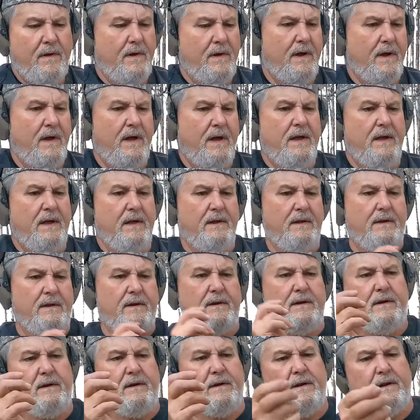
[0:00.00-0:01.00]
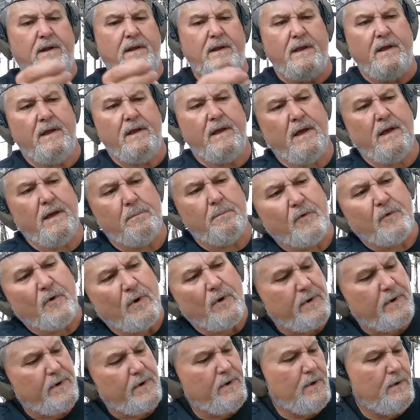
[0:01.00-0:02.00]
Alright. I
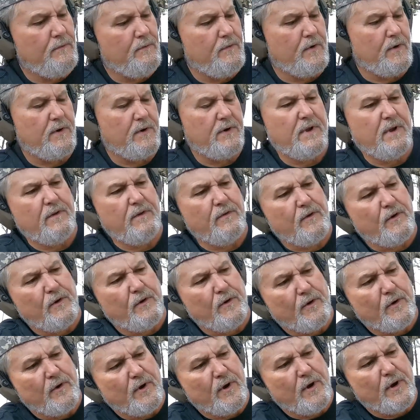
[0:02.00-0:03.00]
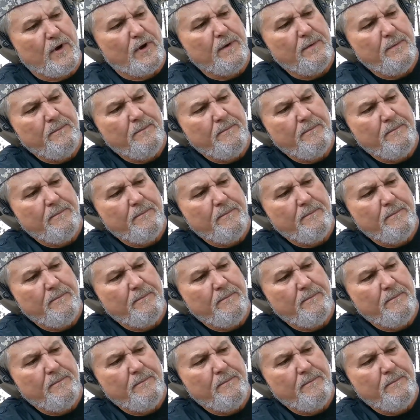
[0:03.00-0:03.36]
brought it over another